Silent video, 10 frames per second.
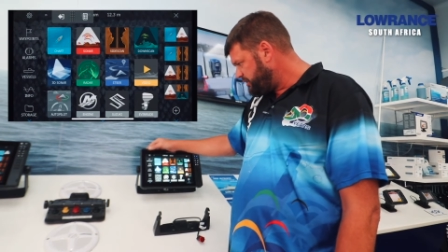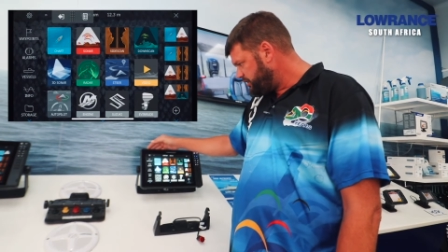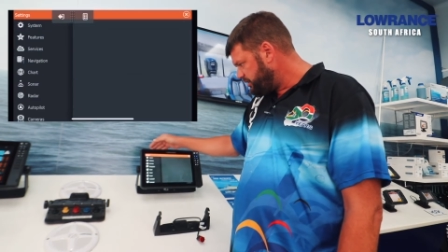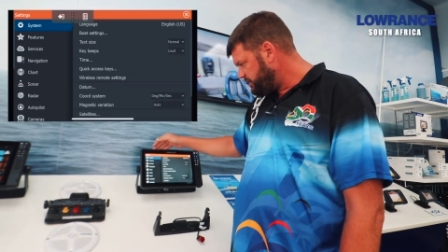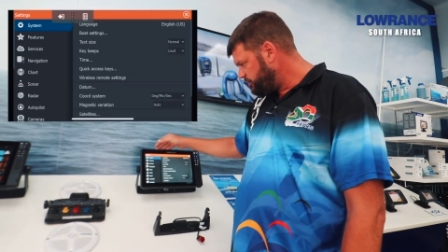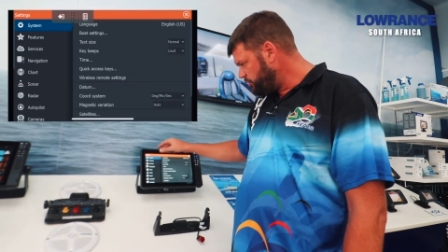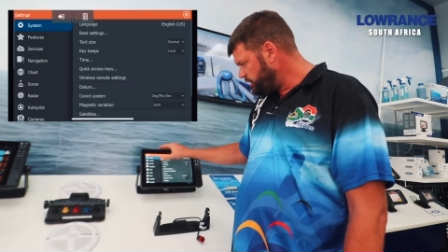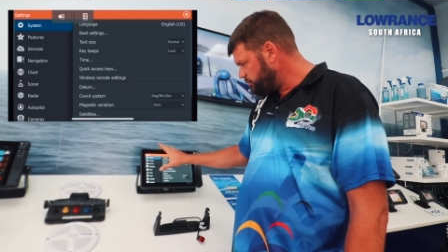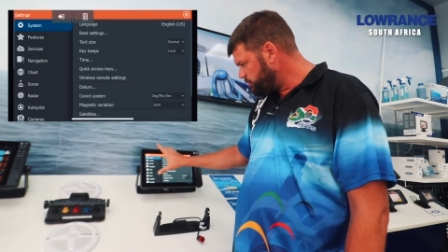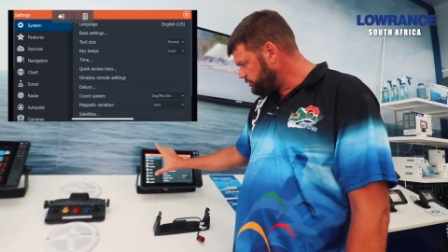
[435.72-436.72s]
the
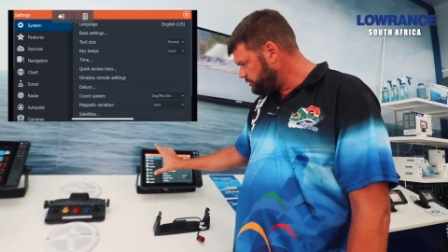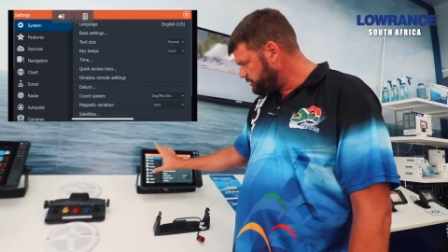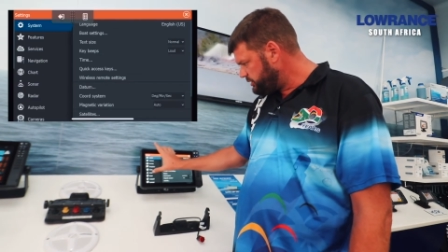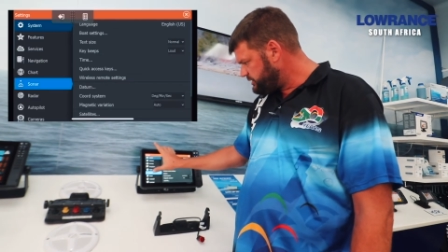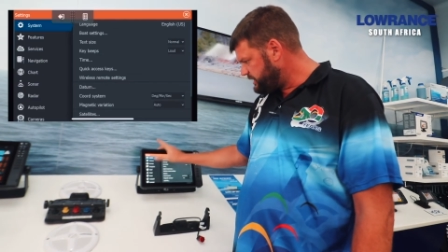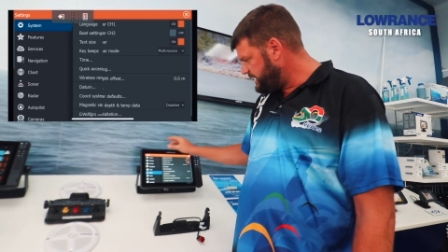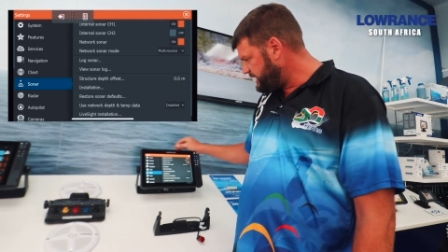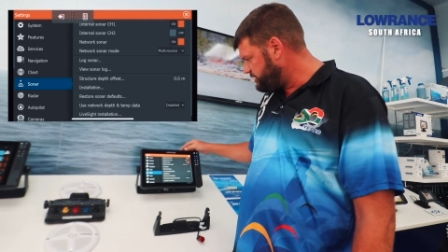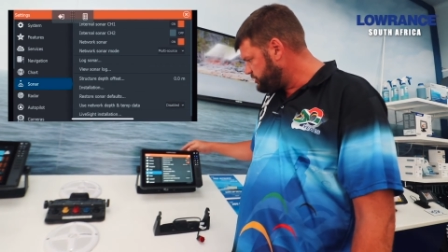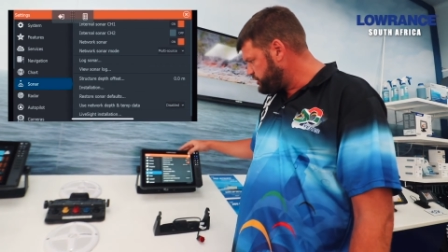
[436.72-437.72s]
unit will
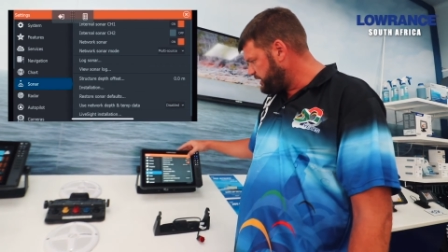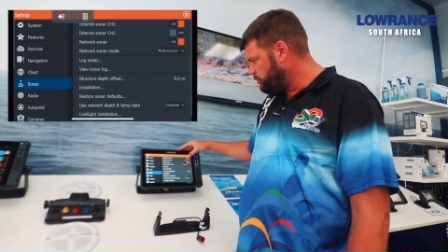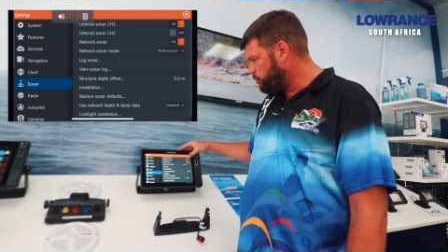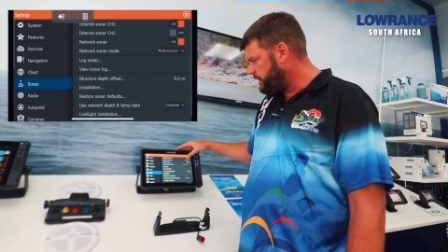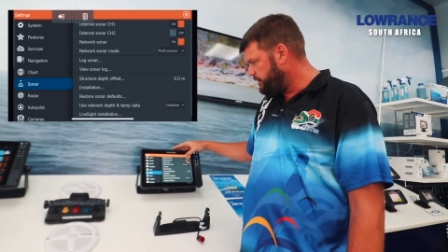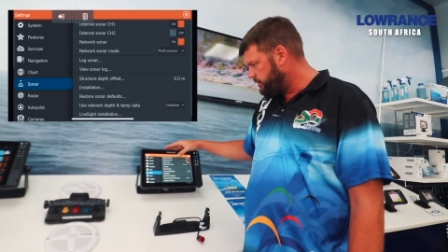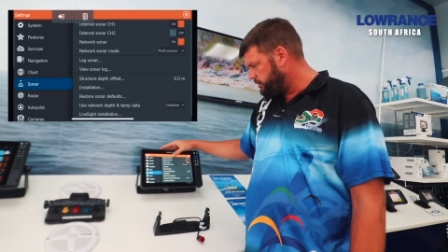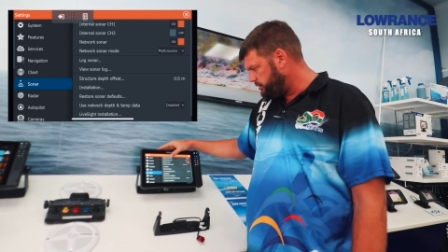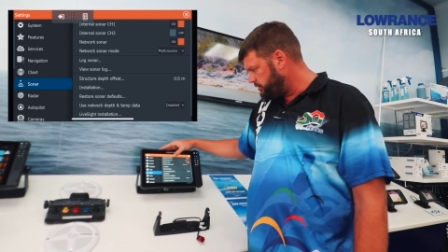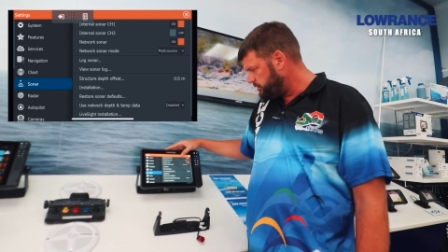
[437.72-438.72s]
select channel 1
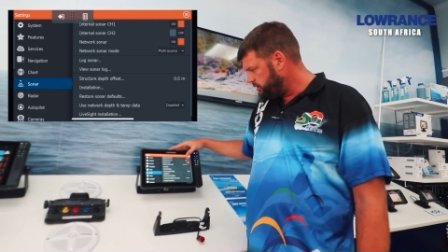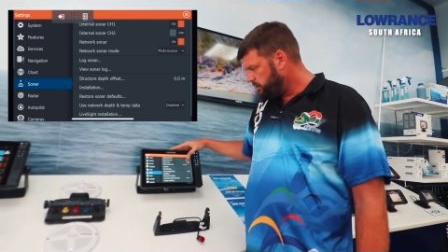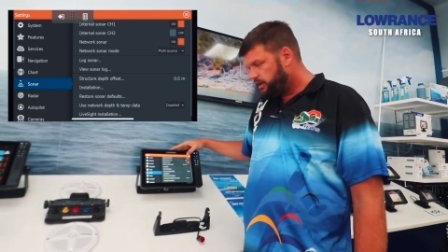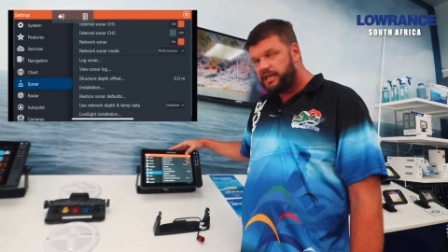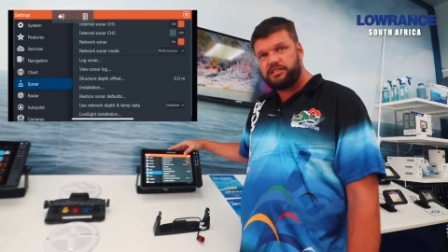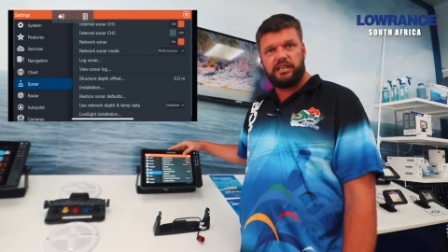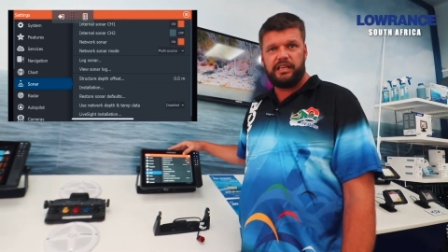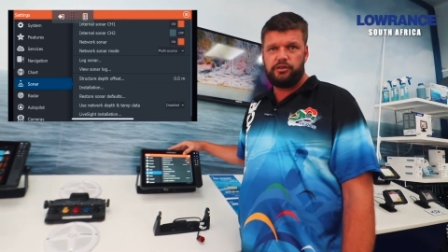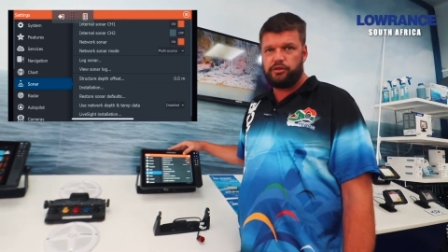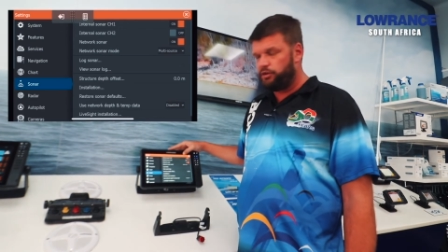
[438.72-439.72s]
as the
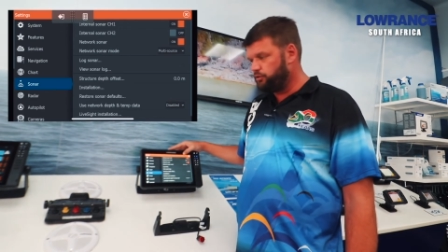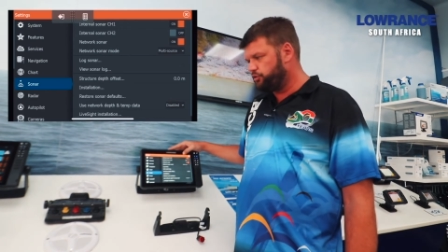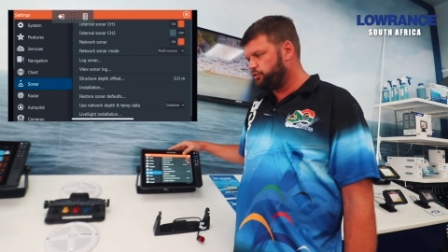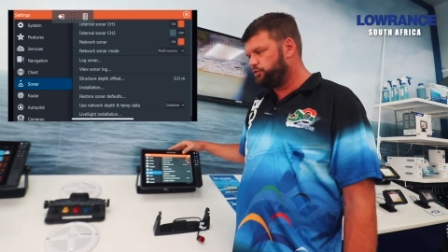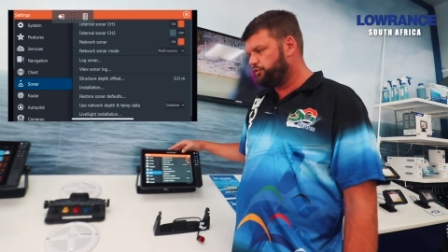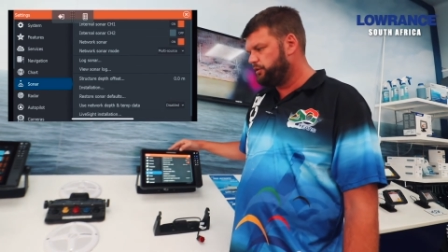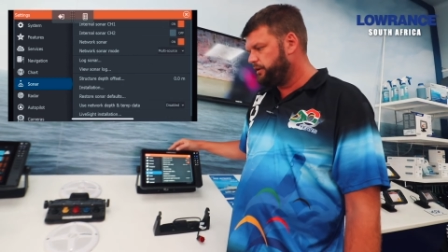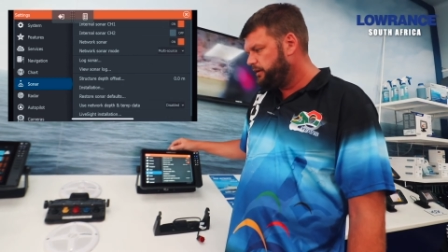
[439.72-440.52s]
internal source.